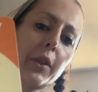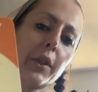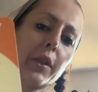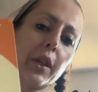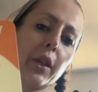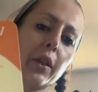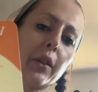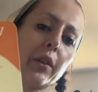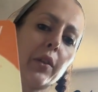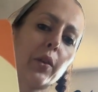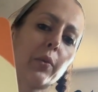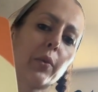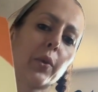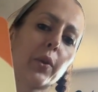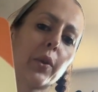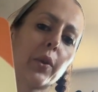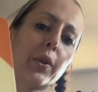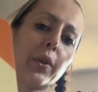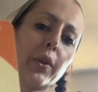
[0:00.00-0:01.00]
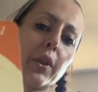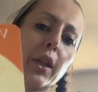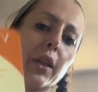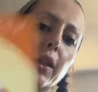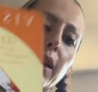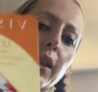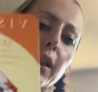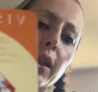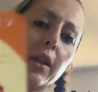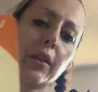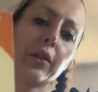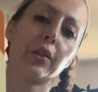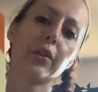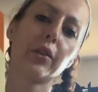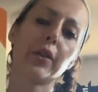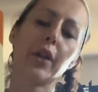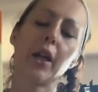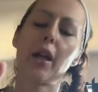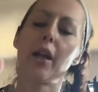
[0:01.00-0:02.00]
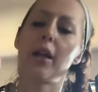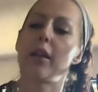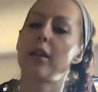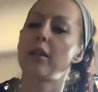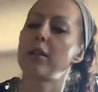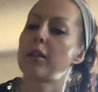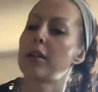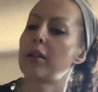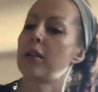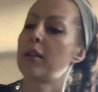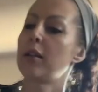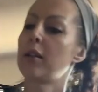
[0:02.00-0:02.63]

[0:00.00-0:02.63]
They're seeing the world that they can create